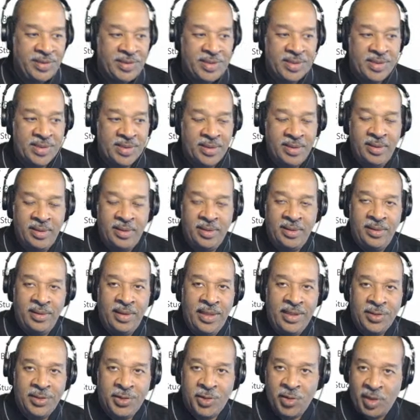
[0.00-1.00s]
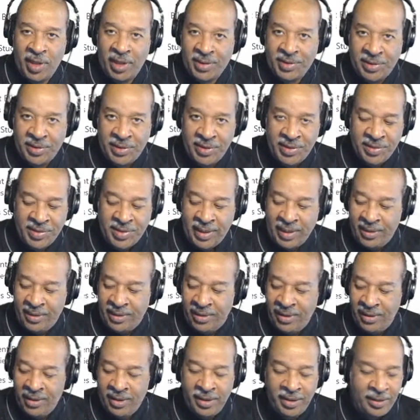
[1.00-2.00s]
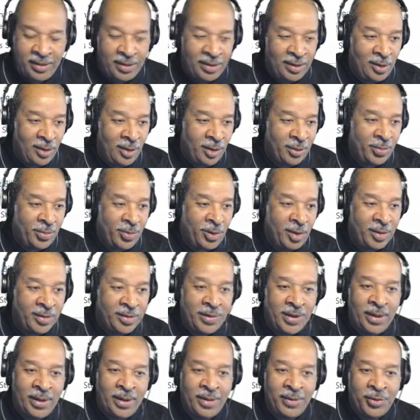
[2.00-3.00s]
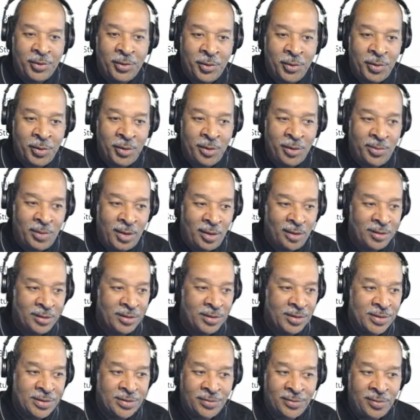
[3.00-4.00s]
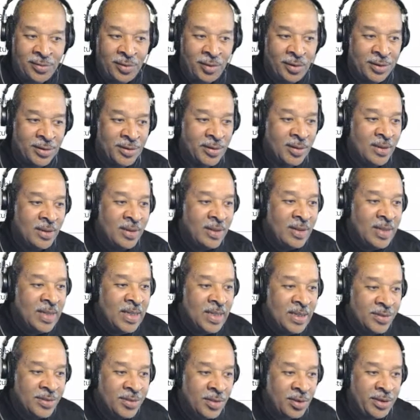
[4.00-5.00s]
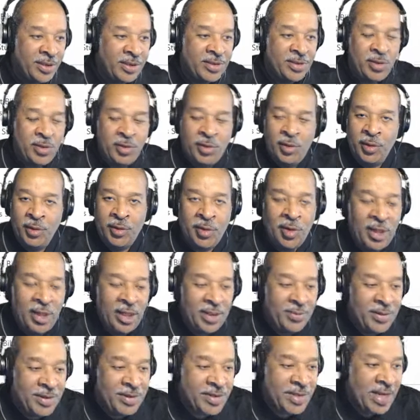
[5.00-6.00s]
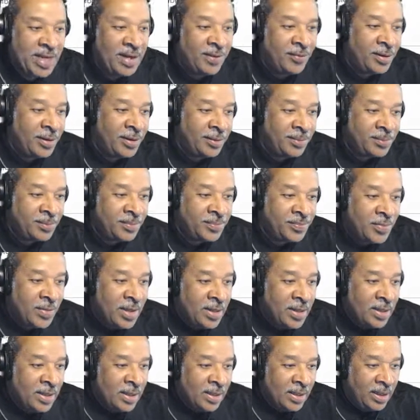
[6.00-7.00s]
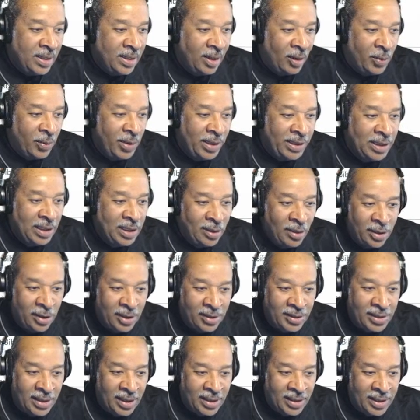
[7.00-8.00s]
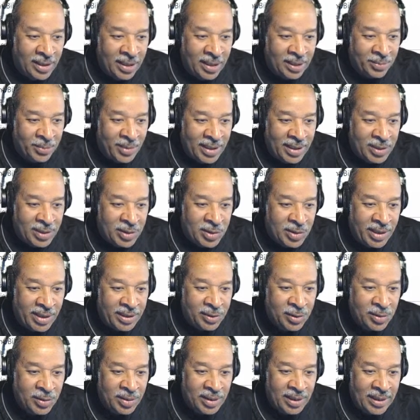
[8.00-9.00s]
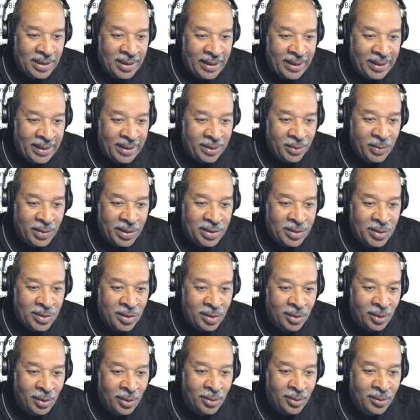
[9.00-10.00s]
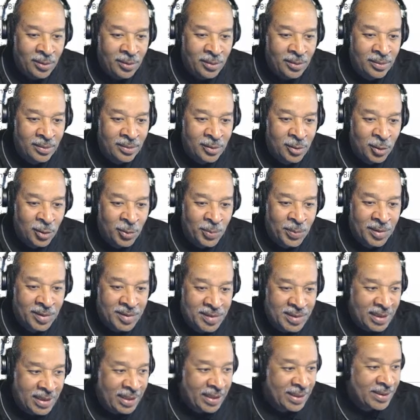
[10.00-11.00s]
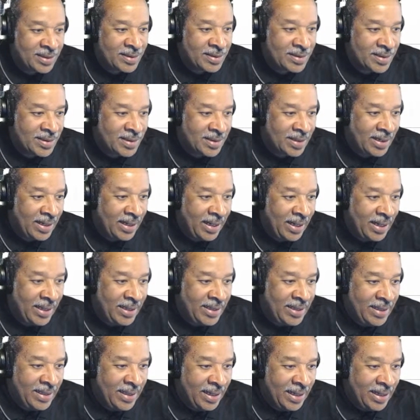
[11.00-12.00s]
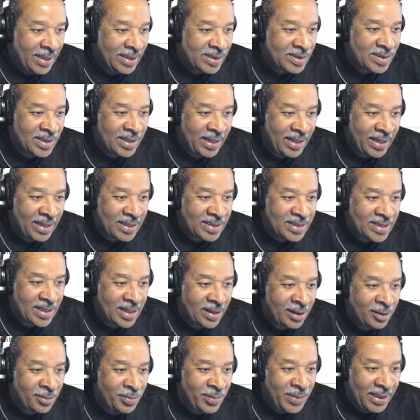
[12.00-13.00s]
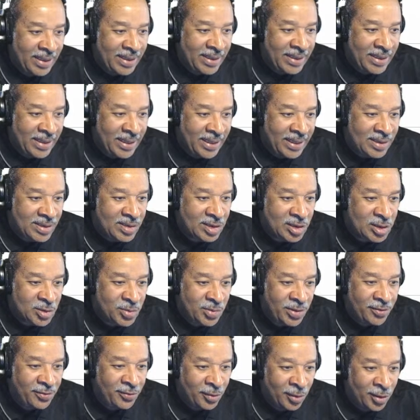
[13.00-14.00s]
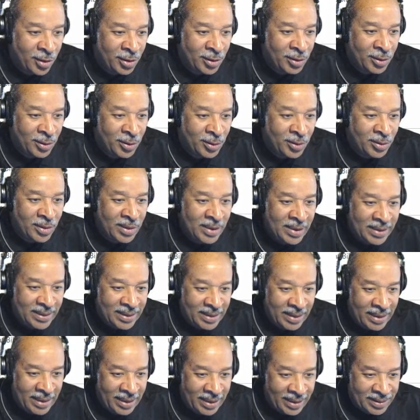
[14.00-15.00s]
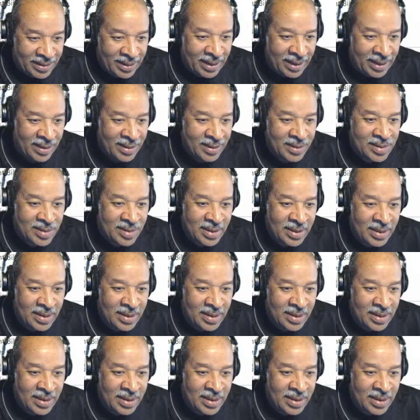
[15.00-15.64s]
is the instructions that the Lord brought down through Moses, of course. So this is Deuteronomy 7. Now when the Lord your God brings you into the land which you go to possess, and he has cast out many nations before you, the Hittites,